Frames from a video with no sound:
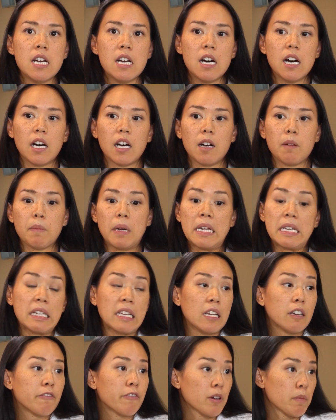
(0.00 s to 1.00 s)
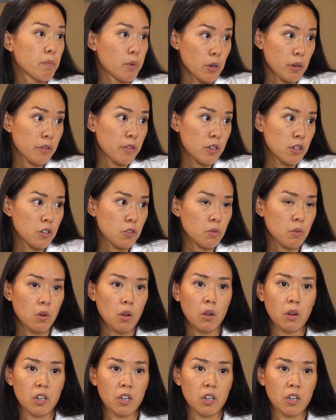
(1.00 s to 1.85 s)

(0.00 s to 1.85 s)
um, a need for birth control,